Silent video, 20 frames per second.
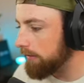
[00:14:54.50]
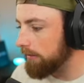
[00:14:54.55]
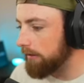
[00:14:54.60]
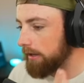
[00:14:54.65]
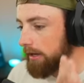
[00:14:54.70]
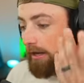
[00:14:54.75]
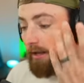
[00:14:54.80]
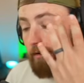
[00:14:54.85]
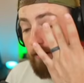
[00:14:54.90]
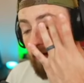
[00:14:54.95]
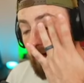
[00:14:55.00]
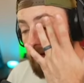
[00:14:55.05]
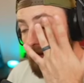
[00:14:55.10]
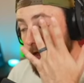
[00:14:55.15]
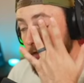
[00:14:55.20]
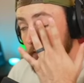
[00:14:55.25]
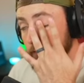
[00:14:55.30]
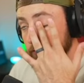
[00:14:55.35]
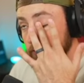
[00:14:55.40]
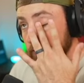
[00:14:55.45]
And
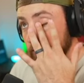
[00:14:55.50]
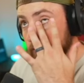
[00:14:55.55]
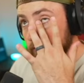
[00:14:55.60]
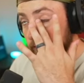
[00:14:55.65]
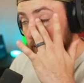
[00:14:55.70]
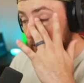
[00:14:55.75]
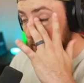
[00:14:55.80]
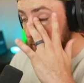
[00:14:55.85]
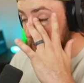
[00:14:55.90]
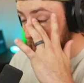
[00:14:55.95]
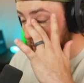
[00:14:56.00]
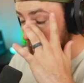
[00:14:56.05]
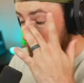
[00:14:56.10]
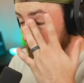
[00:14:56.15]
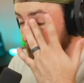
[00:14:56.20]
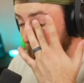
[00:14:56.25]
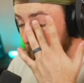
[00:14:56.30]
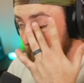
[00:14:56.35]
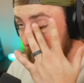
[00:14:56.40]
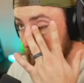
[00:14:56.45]
another just
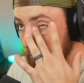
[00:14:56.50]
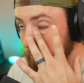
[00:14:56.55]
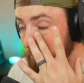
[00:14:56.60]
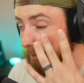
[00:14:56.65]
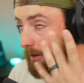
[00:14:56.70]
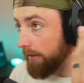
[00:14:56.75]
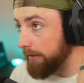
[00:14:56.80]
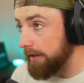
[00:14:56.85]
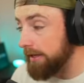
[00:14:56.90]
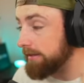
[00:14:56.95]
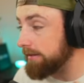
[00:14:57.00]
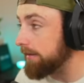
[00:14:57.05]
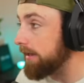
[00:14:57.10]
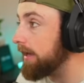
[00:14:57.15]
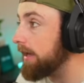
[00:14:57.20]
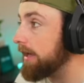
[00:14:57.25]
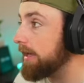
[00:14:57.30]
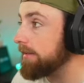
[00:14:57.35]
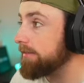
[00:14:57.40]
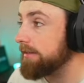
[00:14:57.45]
incredible pitch, bro. It,
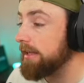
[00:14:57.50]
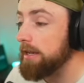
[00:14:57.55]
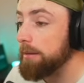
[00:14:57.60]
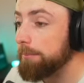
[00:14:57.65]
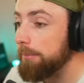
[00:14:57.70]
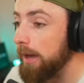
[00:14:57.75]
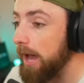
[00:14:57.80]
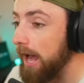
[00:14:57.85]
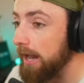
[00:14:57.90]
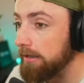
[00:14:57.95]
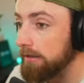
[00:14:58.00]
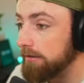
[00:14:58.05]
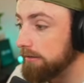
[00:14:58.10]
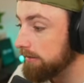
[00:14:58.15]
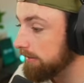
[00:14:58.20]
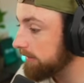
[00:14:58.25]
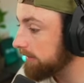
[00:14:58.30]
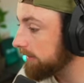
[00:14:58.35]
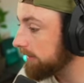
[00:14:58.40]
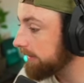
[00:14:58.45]
It's getting bad.
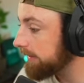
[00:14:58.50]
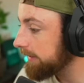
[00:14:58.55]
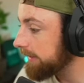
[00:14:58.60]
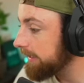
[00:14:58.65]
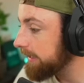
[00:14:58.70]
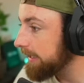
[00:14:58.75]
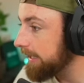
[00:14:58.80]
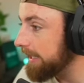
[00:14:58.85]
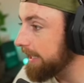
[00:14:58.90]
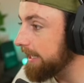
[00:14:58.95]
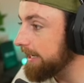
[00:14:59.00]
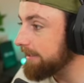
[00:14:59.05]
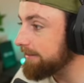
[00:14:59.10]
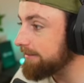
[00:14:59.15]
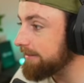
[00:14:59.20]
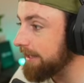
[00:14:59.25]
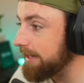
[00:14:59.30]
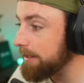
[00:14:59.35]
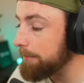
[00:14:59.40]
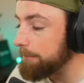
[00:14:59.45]
It is
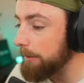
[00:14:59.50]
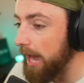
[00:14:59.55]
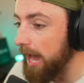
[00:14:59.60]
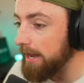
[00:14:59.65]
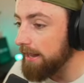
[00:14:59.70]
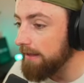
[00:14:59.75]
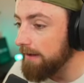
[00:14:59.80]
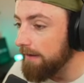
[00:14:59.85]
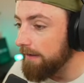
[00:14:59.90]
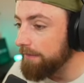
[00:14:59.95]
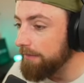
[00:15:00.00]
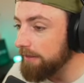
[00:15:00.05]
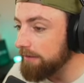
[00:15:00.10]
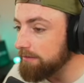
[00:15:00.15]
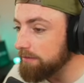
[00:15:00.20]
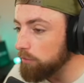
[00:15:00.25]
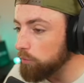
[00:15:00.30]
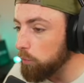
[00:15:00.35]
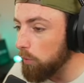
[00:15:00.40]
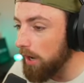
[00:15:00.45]
getting bad.
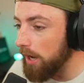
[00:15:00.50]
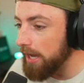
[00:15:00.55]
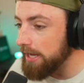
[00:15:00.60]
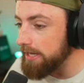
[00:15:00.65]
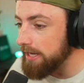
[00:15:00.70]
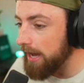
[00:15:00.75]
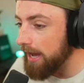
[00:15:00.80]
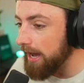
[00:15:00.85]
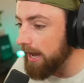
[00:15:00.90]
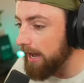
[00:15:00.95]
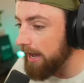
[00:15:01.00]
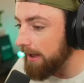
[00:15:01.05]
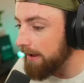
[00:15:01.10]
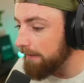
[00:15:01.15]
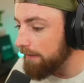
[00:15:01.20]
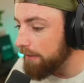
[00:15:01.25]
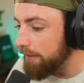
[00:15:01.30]
This is why